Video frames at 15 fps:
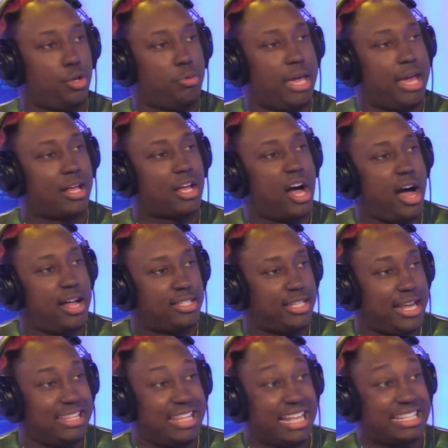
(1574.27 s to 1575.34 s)
You get
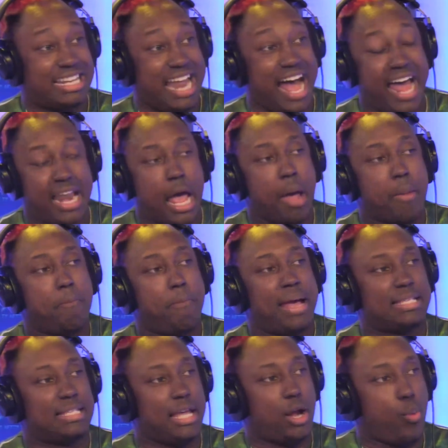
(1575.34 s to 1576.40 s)
content that's not
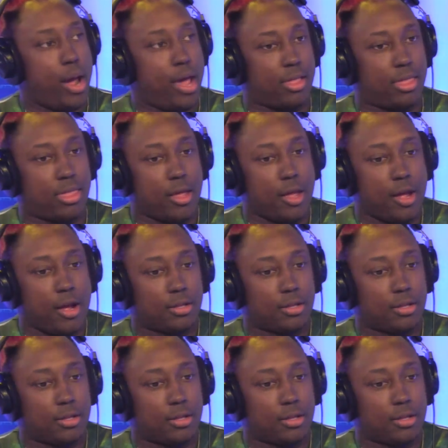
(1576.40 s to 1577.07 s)
messing with